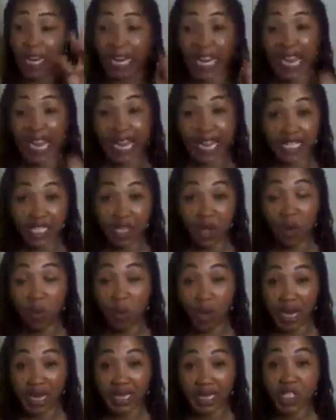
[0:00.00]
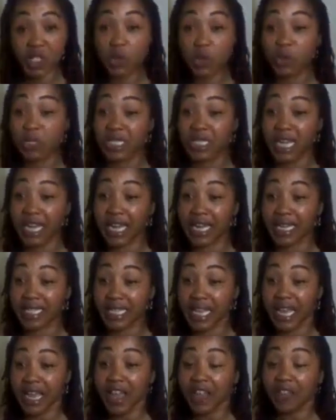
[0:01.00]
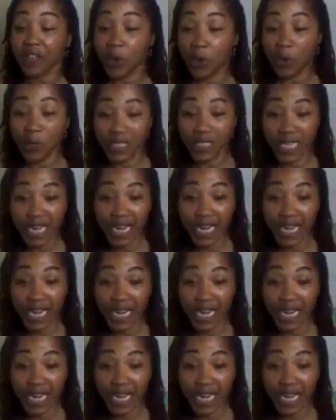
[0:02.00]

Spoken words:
3 days a week, Tuesdays,